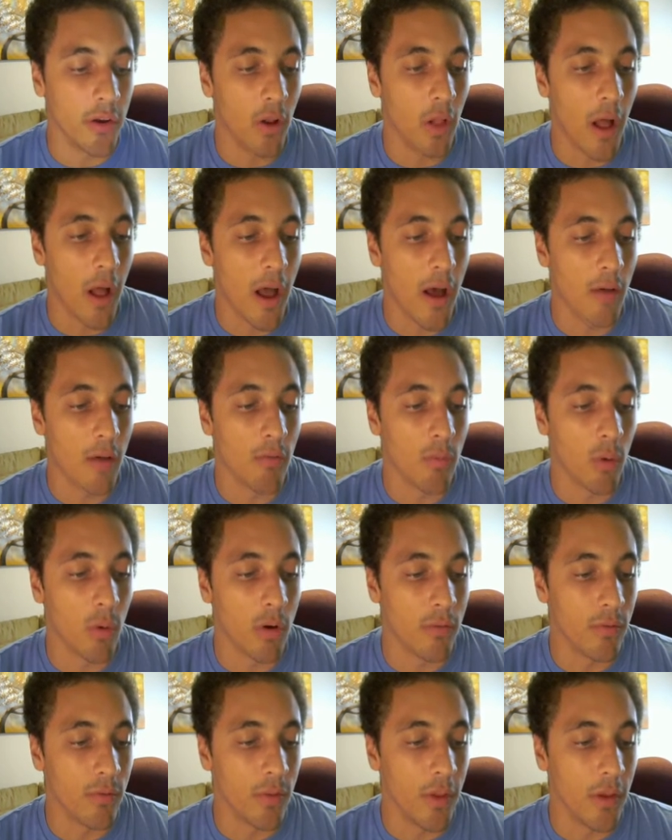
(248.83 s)
have one
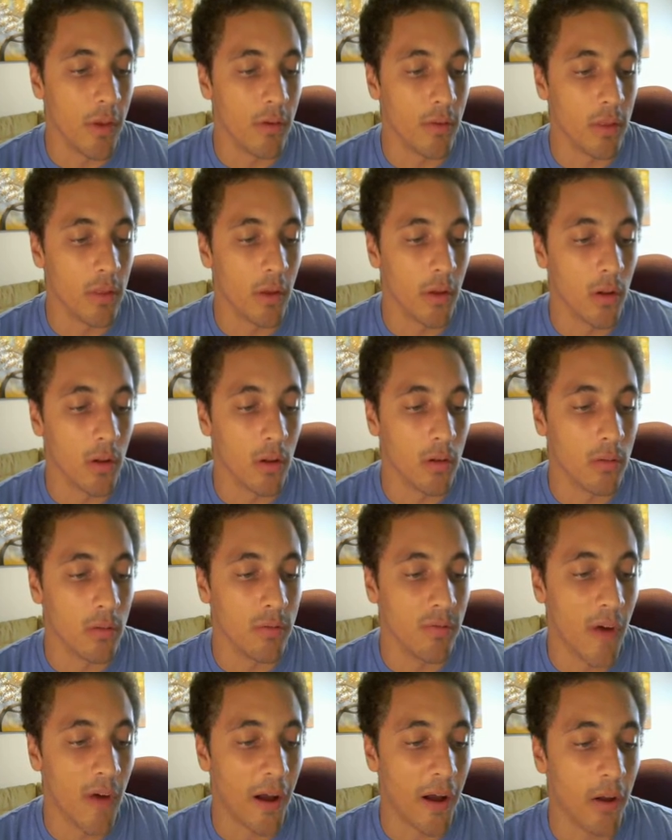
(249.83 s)
of these little
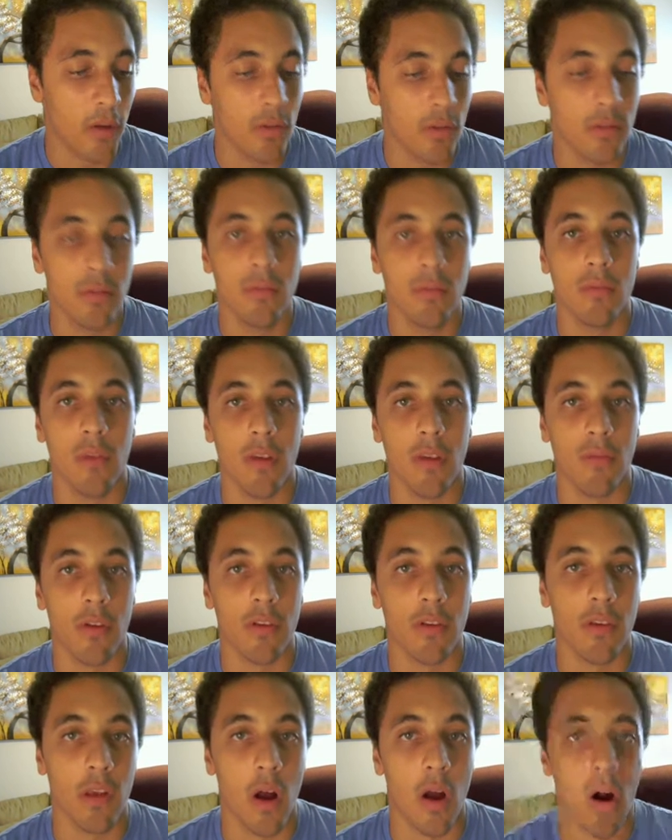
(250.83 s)
files. If
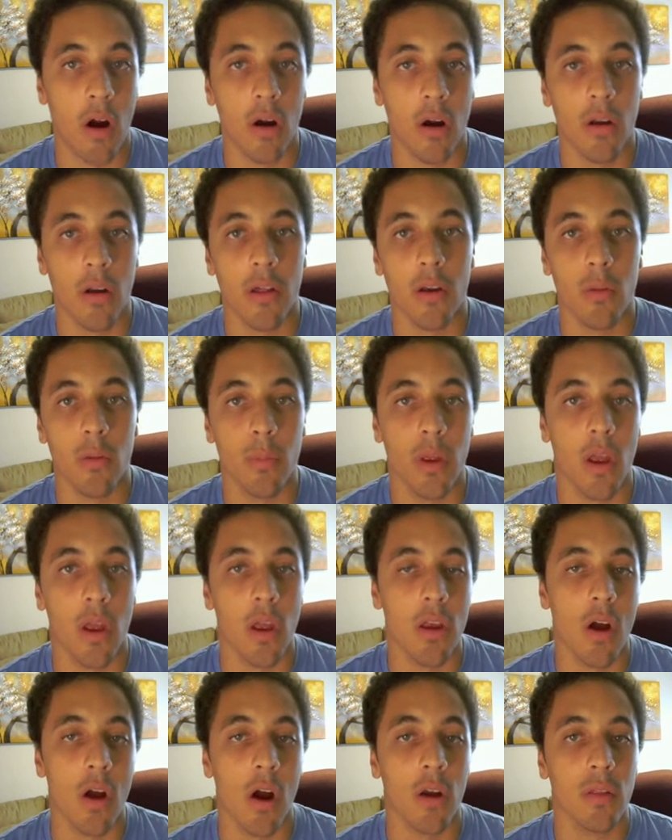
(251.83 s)
it's yarn, it'll be a
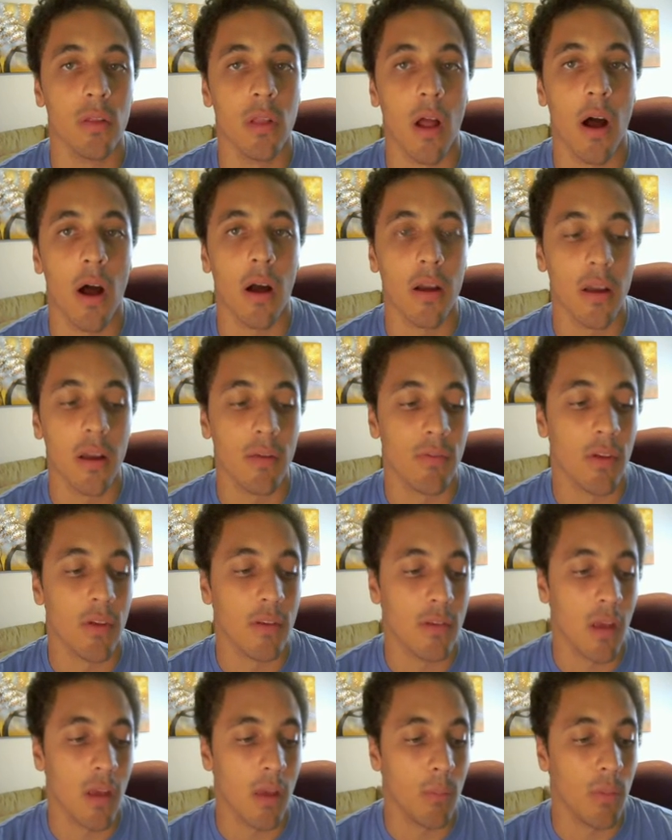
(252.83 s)
yarn lock. If
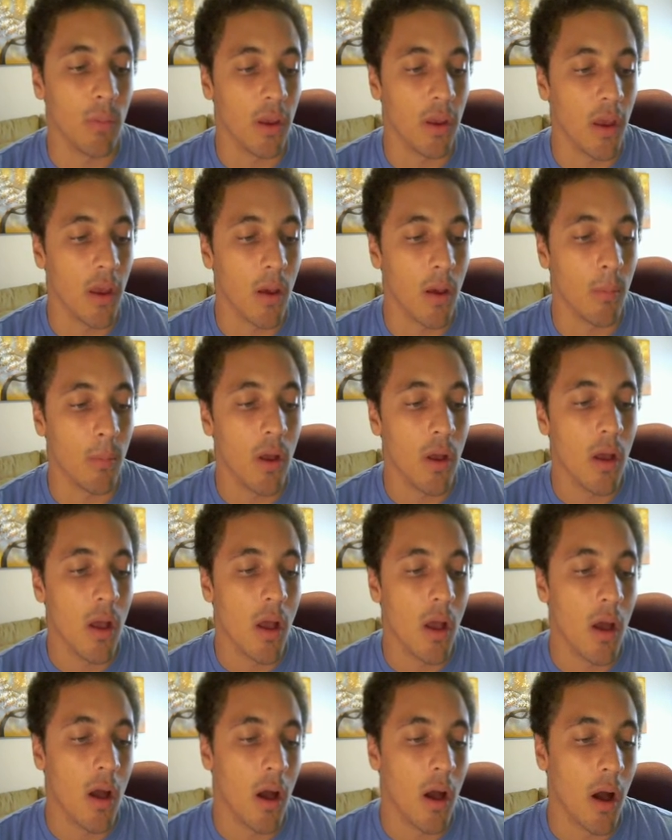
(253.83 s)
it's npm,
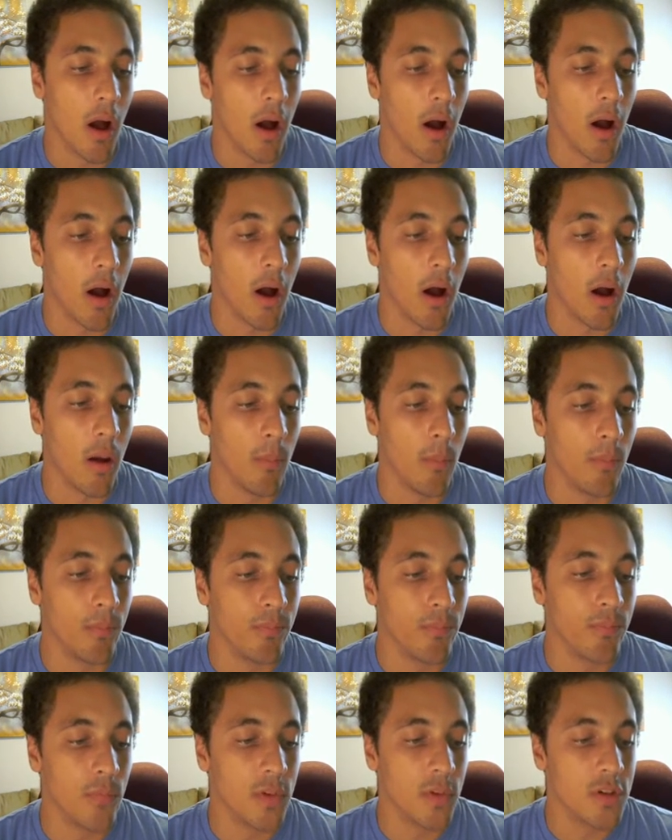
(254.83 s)

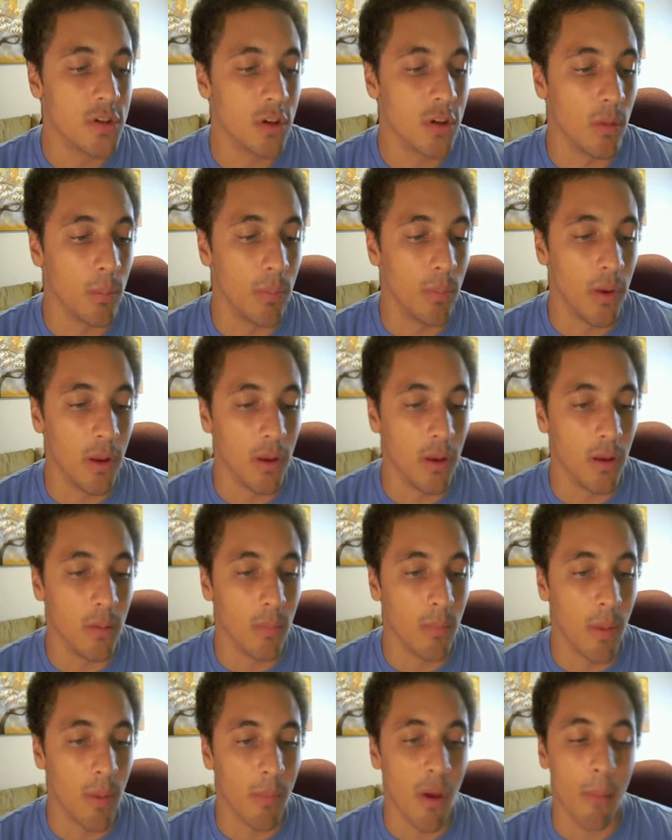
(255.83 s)
it should be
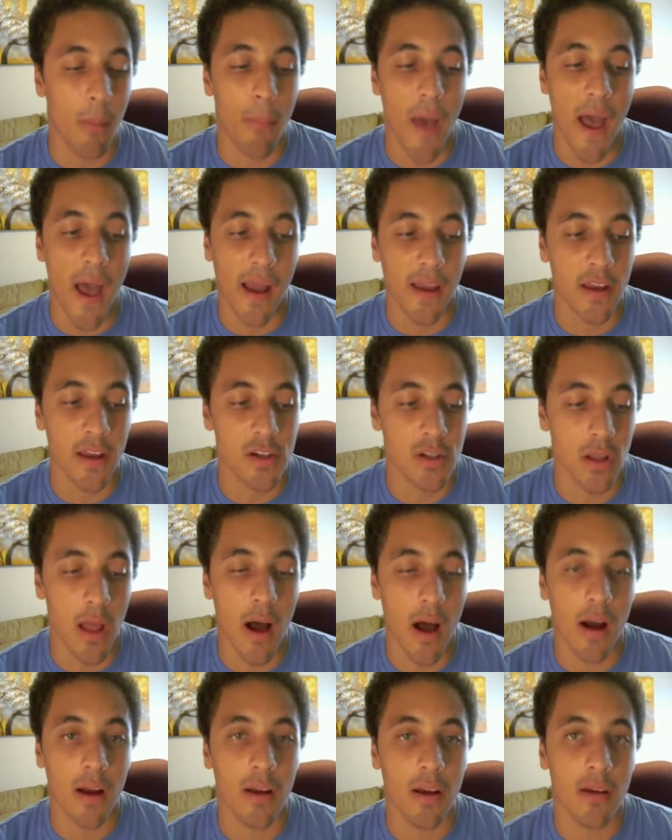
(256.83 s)
maybe a package lock,